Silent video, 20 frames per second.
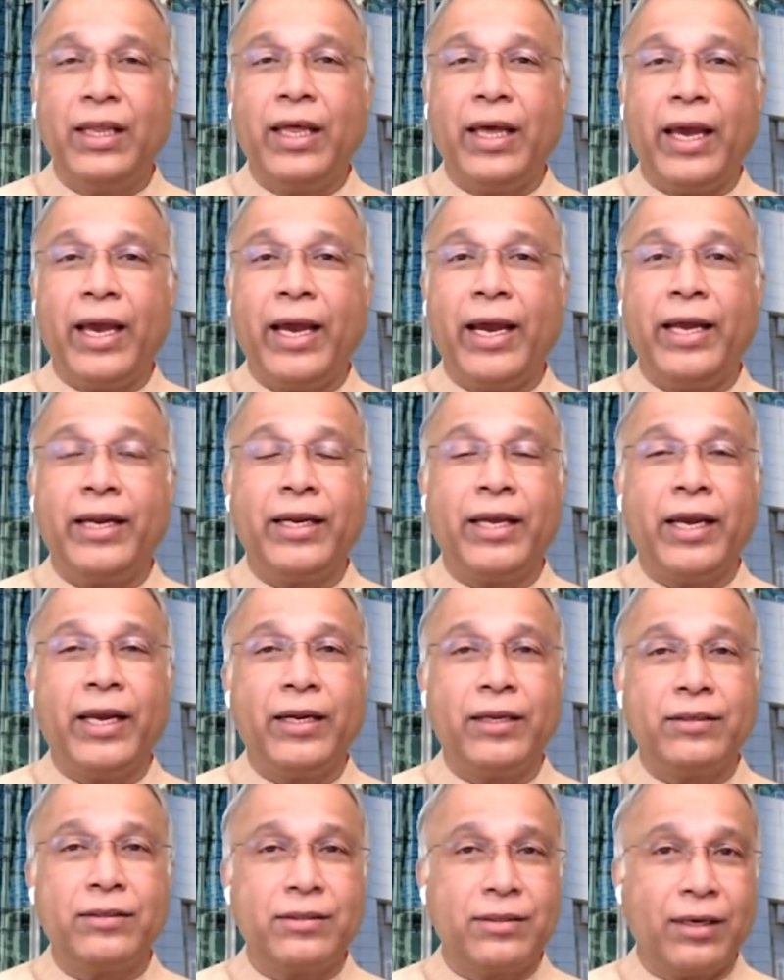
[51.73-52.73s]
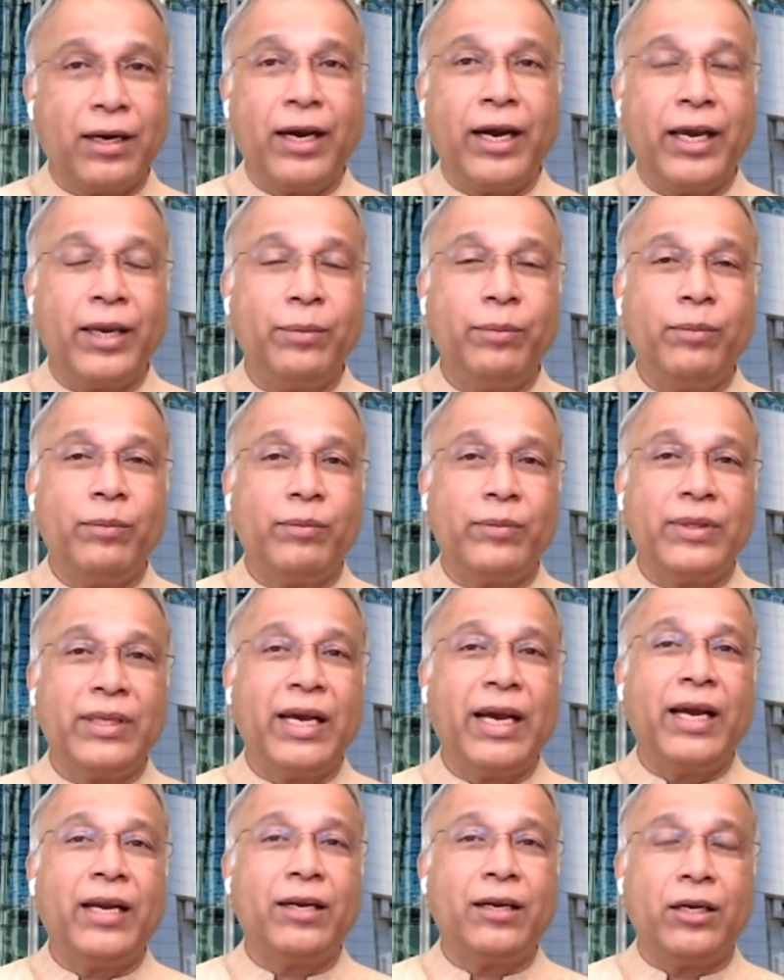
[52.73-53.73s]
And it is time
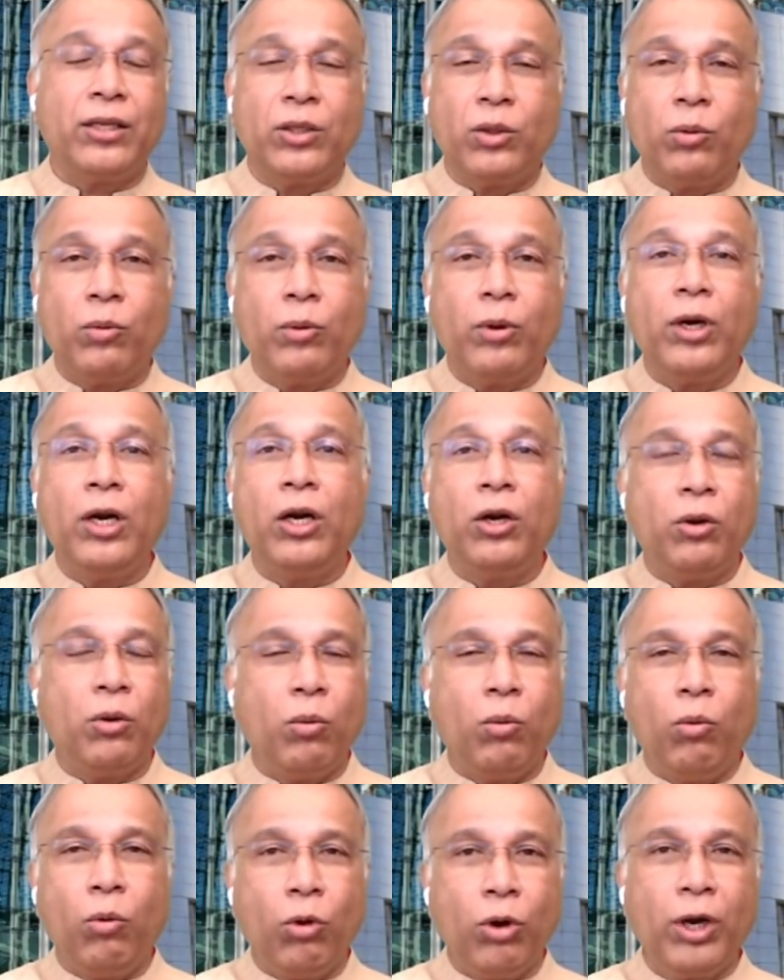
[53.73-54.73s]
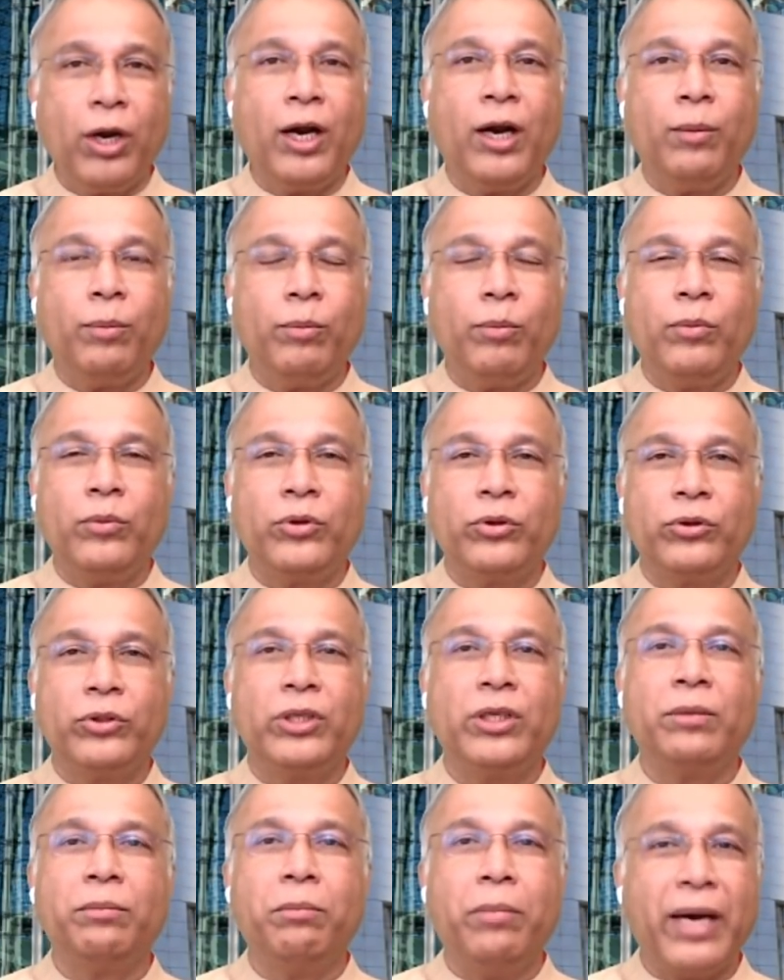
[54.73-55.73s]
that the world woke up to the
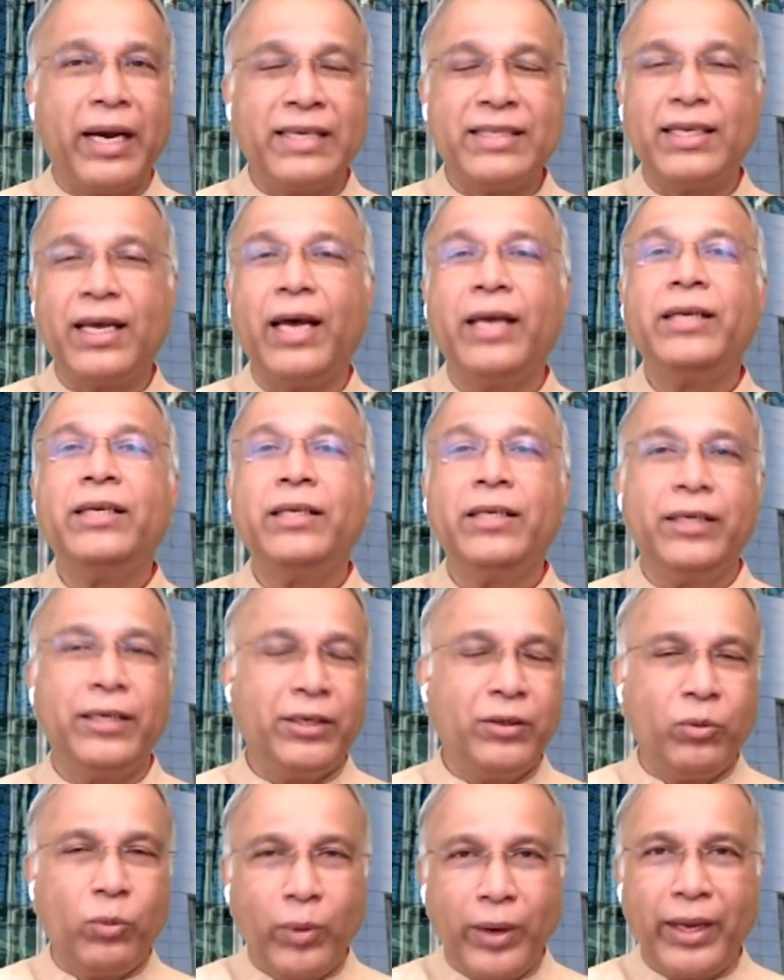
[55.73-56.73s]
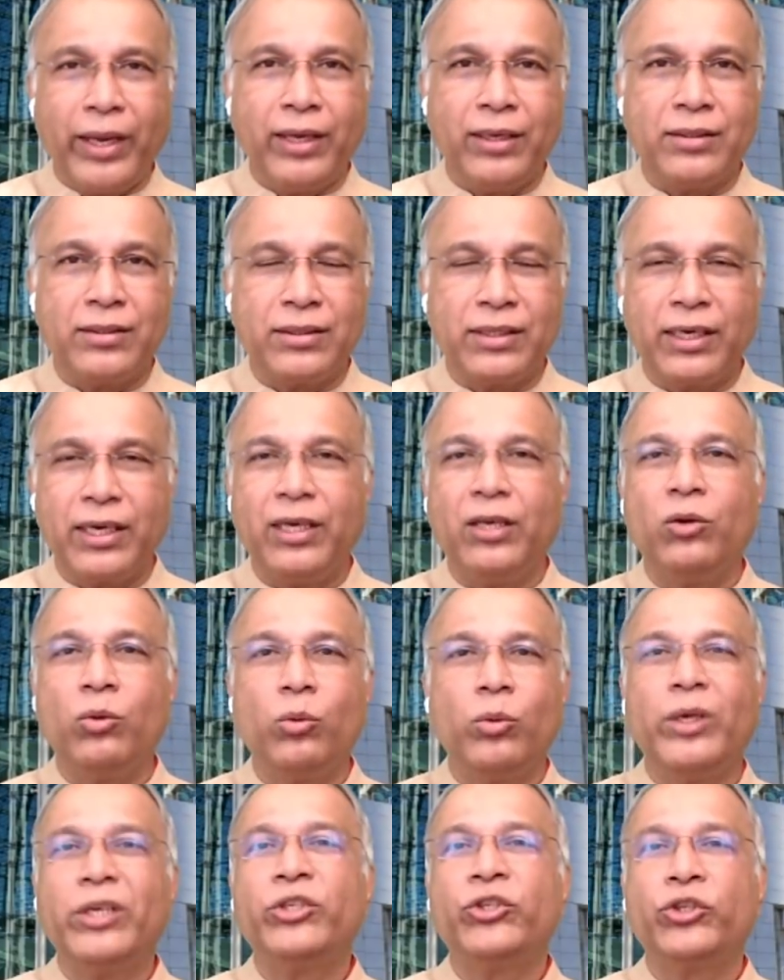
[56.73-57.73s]
Byzantine ways in
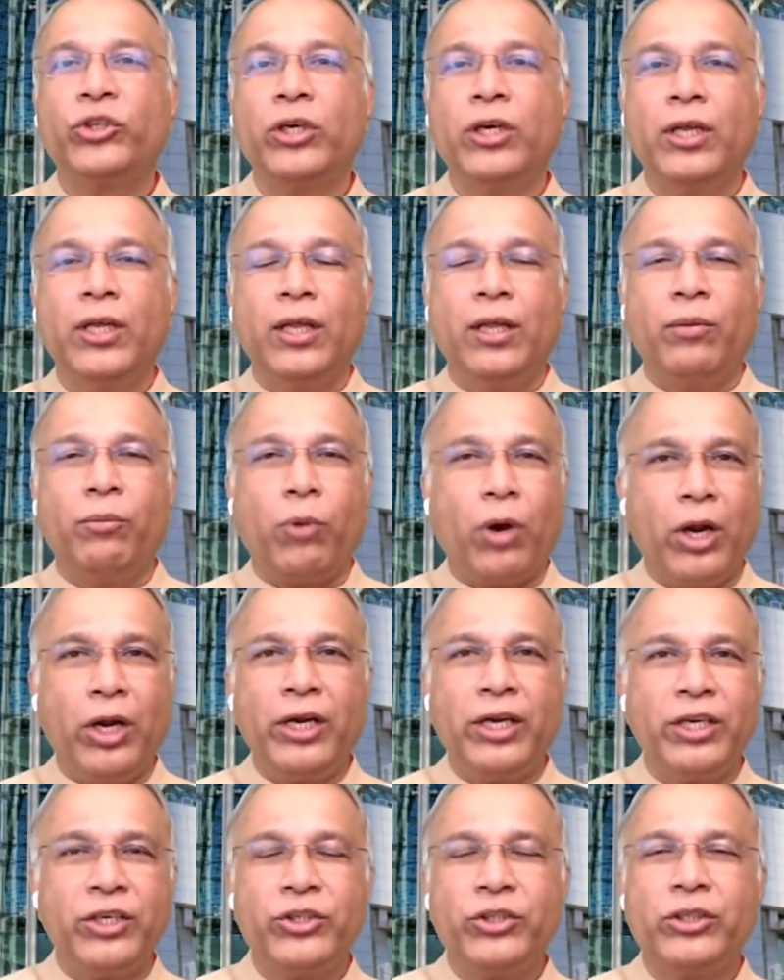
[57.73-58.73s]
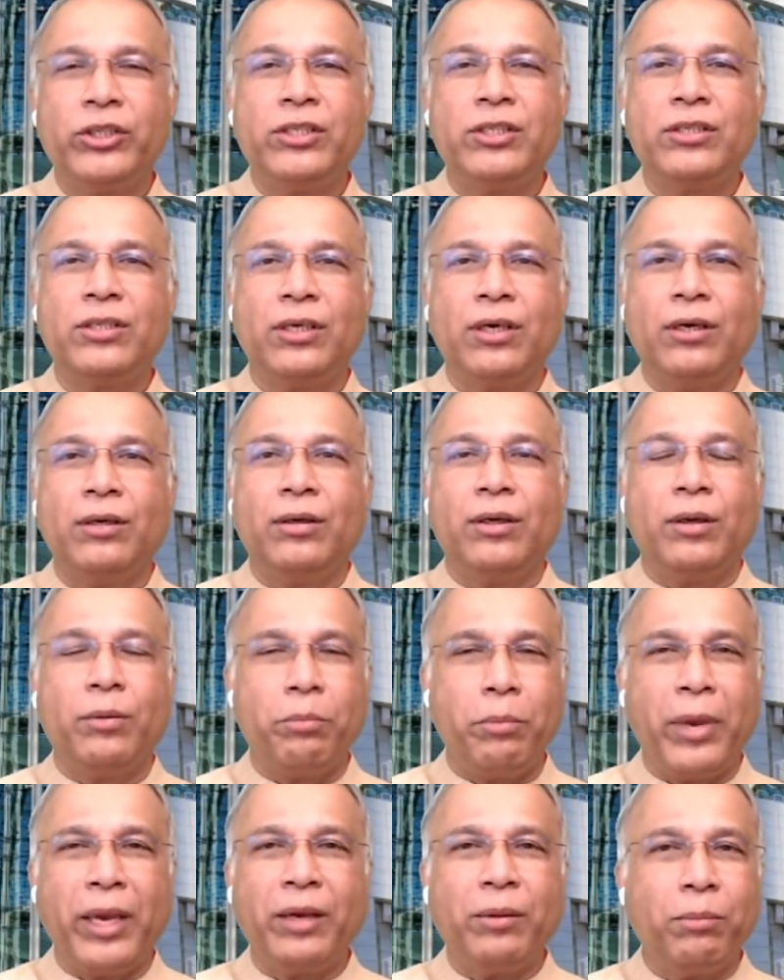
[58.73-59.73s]
which politicians
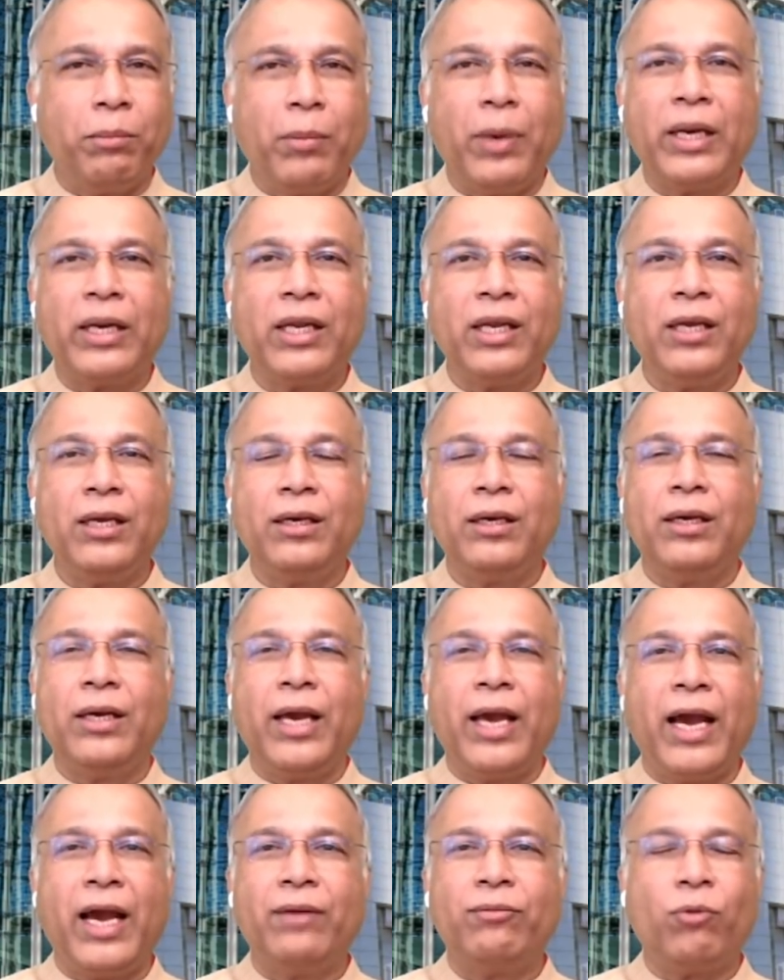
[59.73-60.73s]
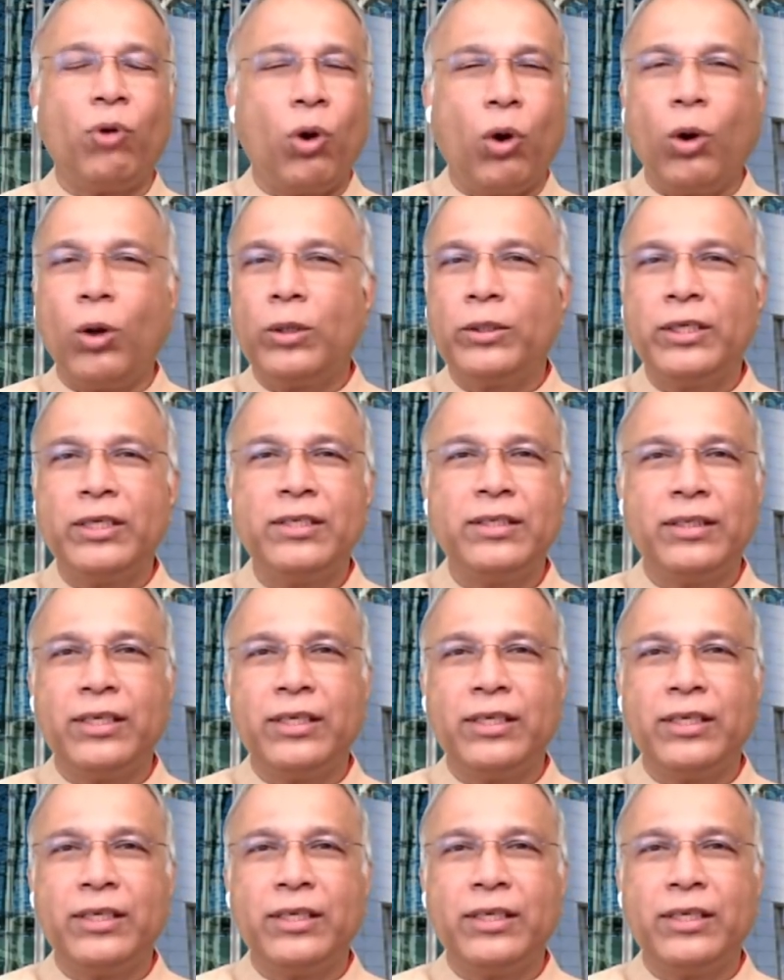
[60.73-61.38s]
make money, have all these